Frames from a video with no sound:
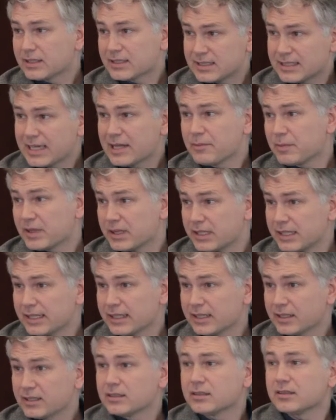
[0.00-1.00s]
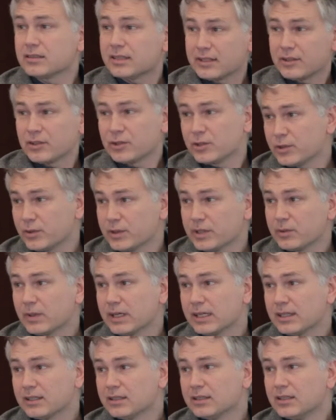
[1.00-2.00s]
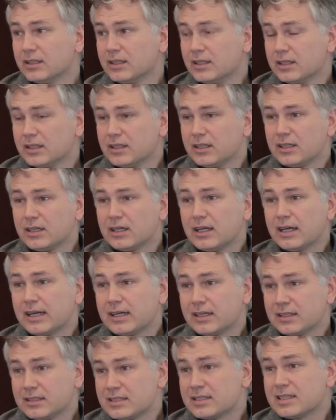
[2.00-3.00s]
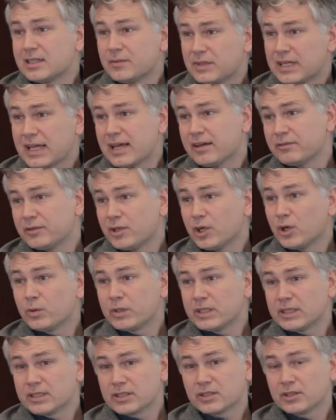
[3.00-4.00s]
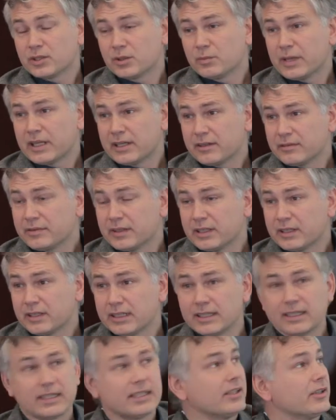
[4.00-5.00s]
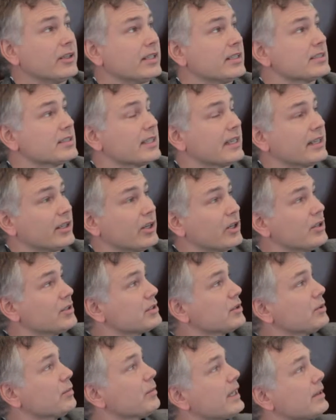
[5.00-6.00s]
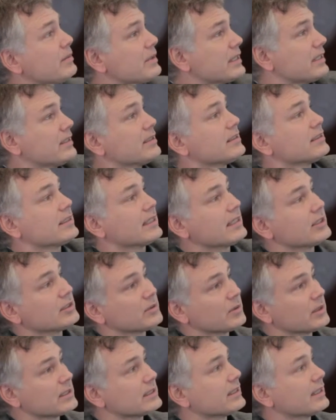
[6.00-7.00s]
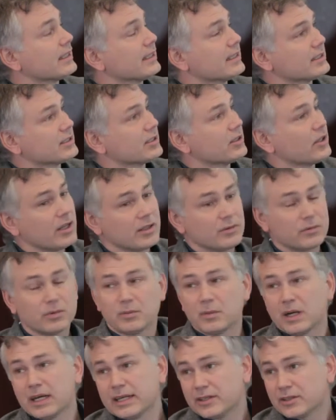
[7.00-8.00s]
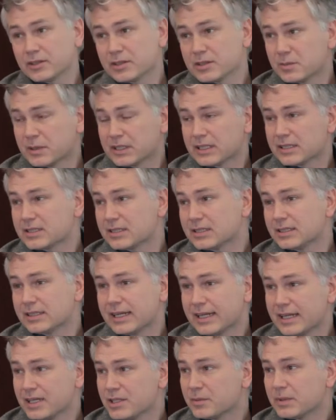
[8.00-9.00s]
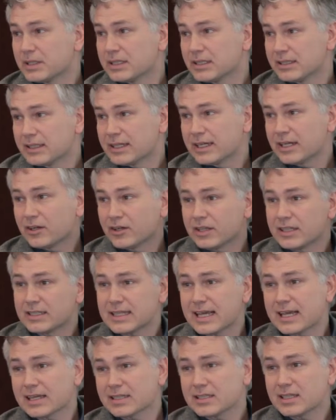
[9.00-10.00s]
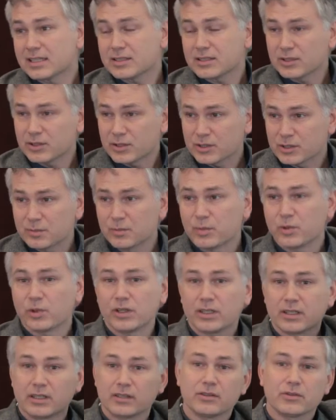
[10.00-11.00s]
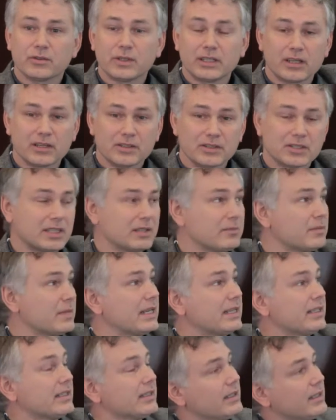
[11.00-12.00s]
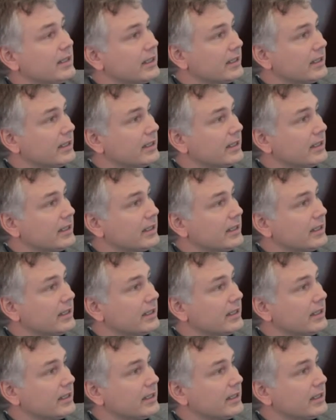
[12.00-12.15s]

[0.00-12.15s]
the same thing, that they're doing well, seemed to have no additional benefit in adherence. And it also maybe says to us that it's not reminders, but it's engagement in care and it's access to support and triage that may